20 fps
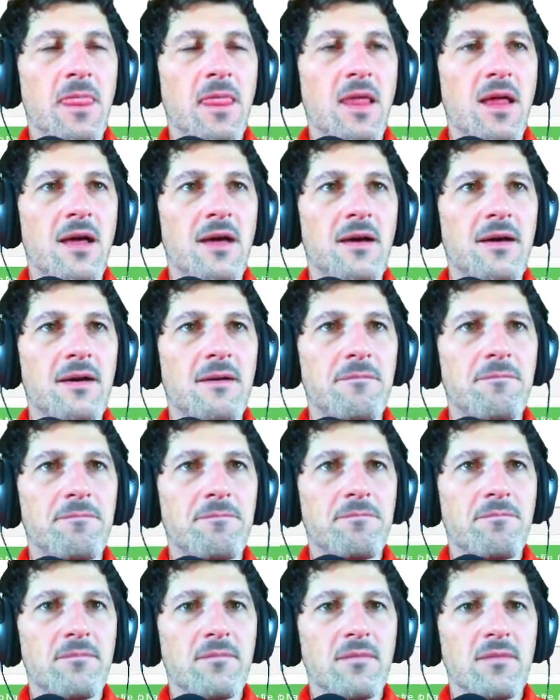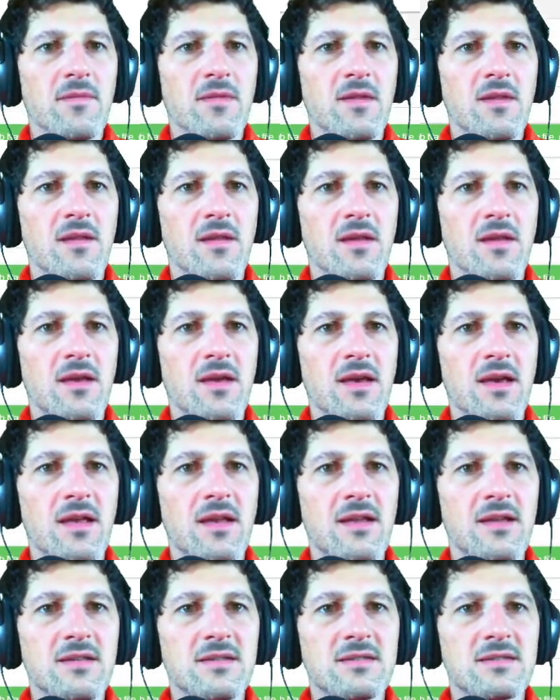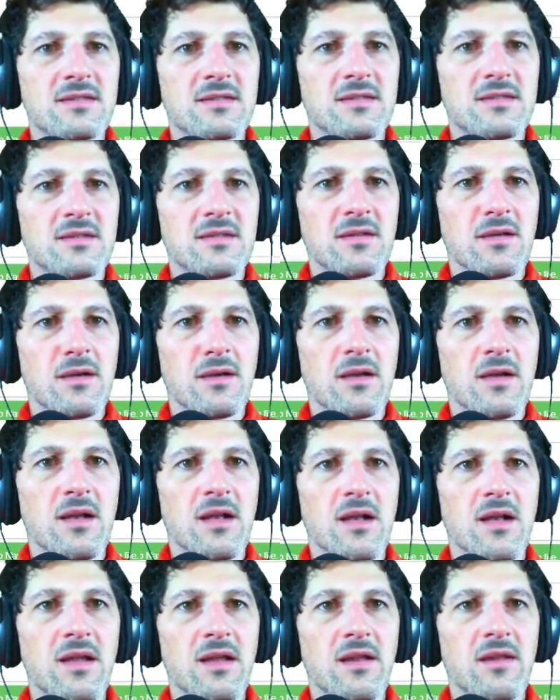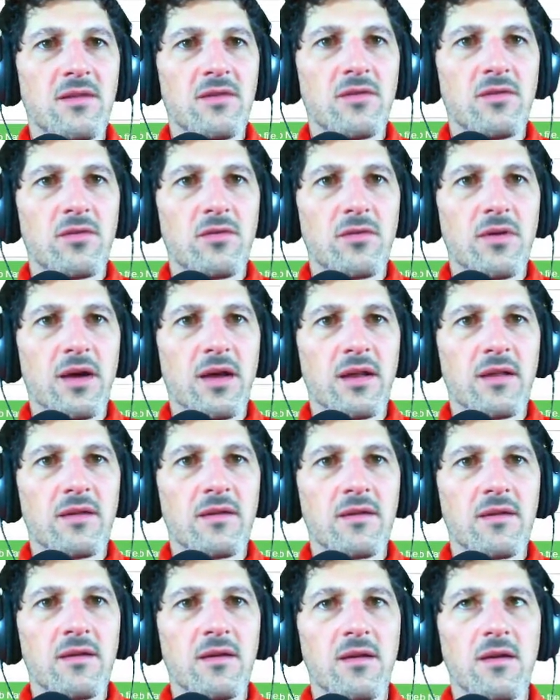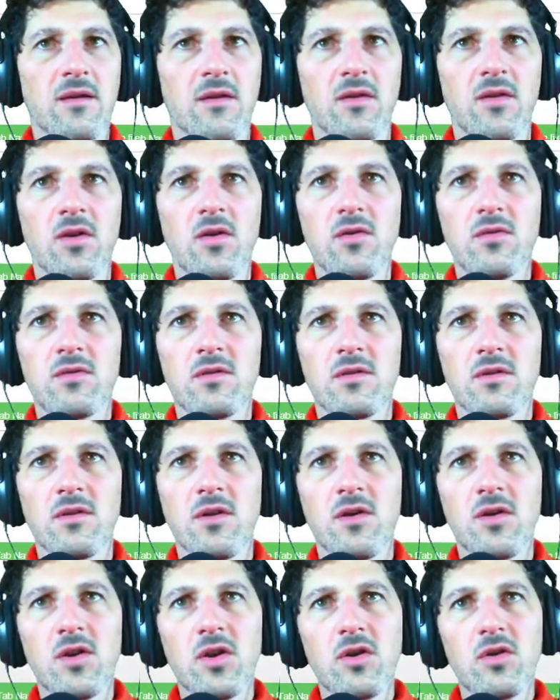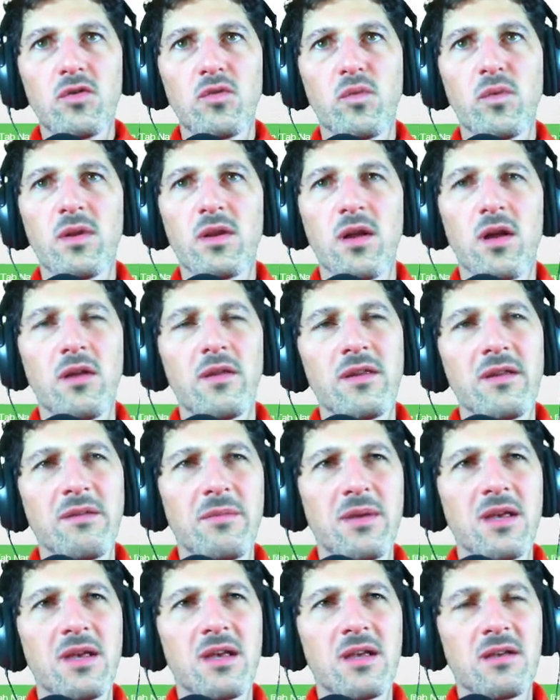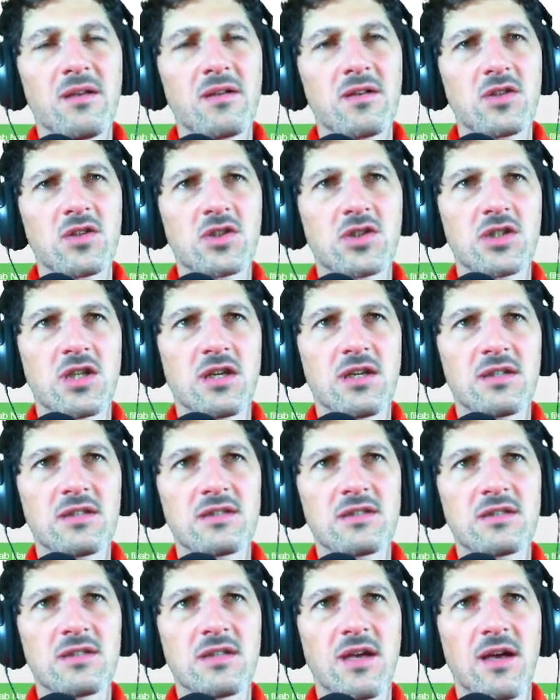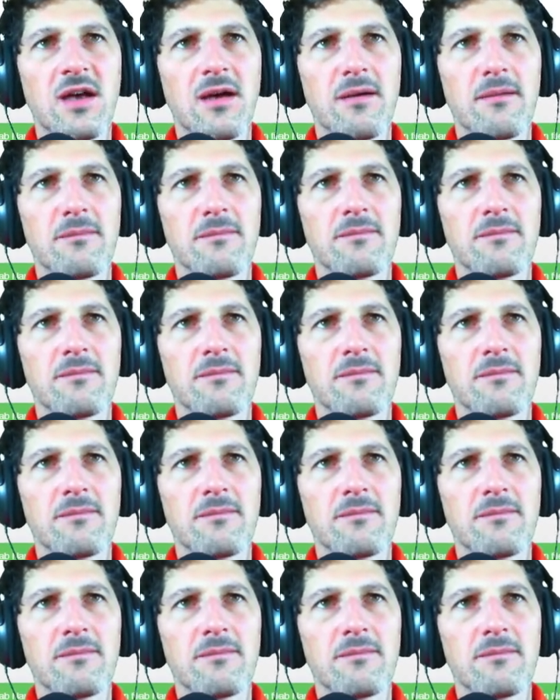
It is linked to the right node. A node will only be just a